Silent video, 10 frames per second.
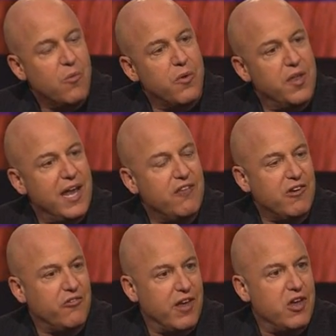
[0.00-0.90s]
With an
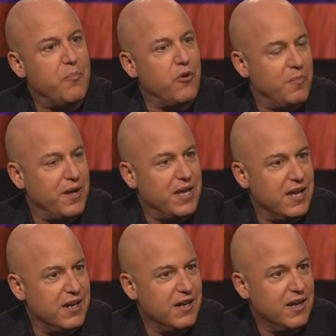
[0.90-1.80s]
HSA, you put money
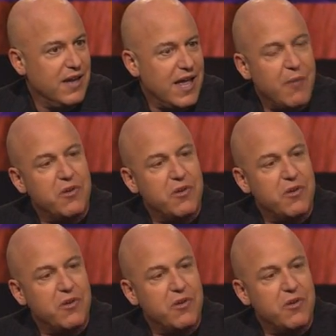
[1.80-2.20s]
in, and